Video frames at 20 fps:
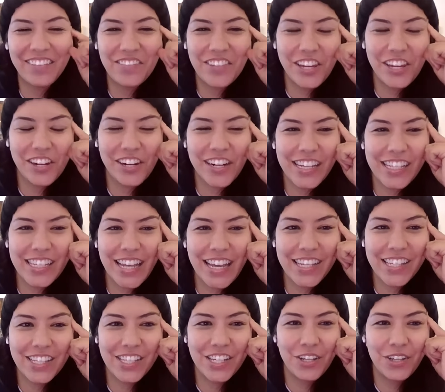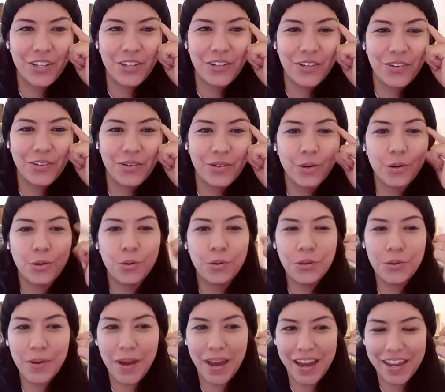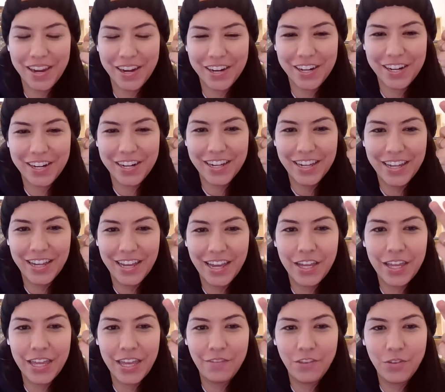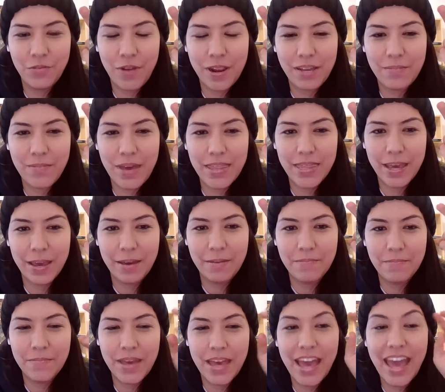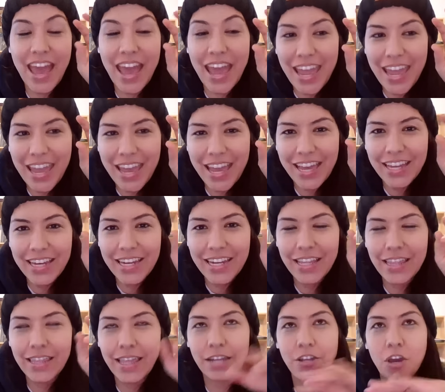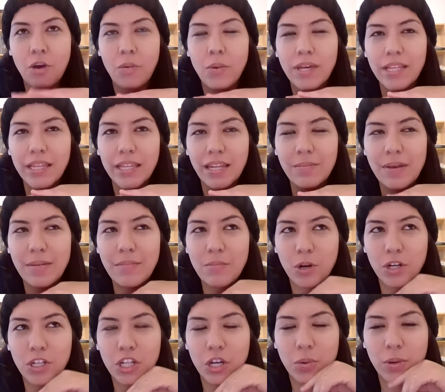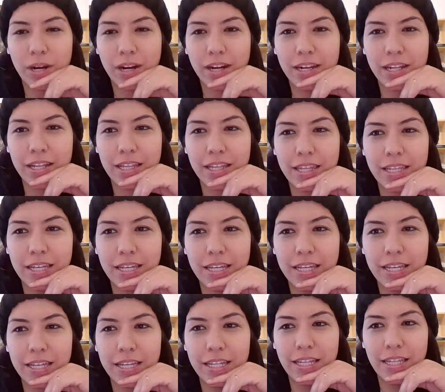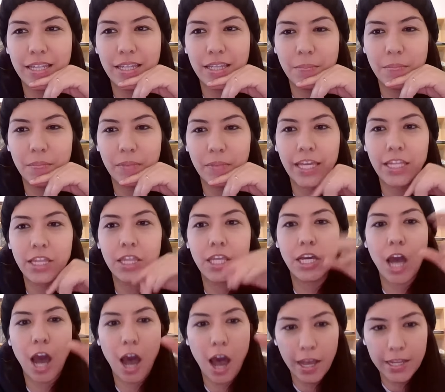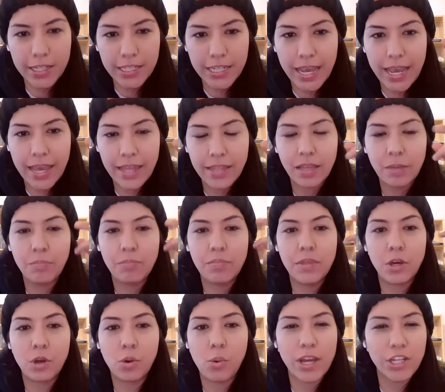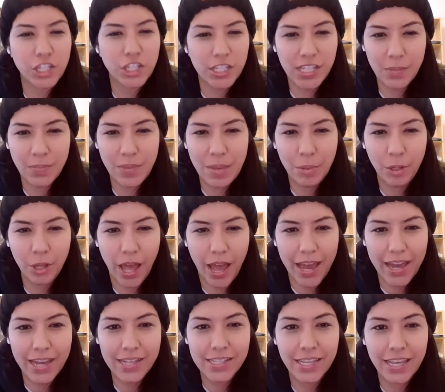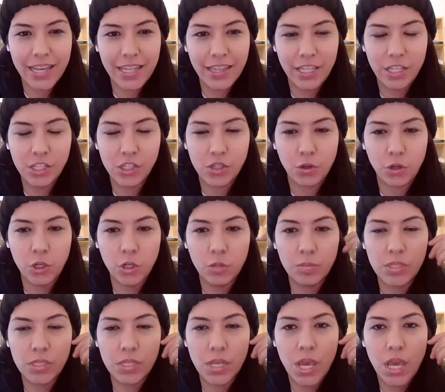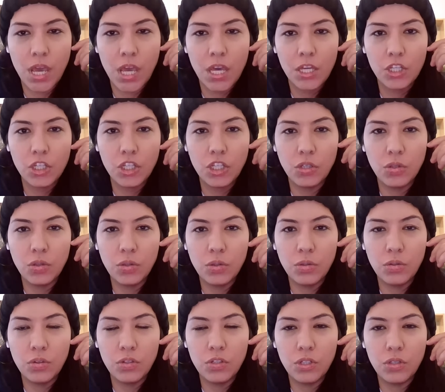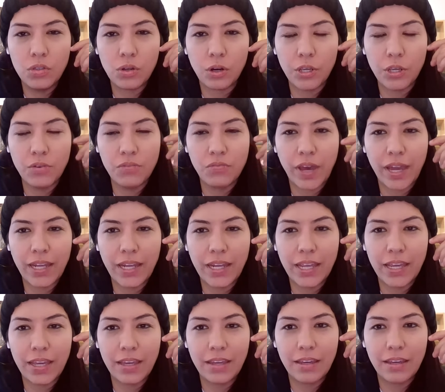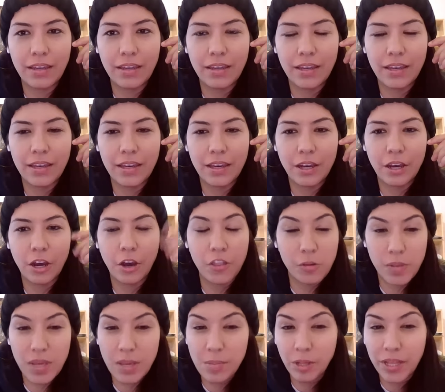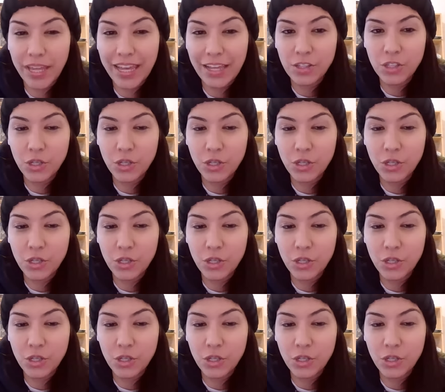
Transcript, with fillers: I'm curious as to who you hired, if you recommend them, and then going a little bit more toward the like the content, the, the questions that people ask in these groups. Do do are you finding other people answer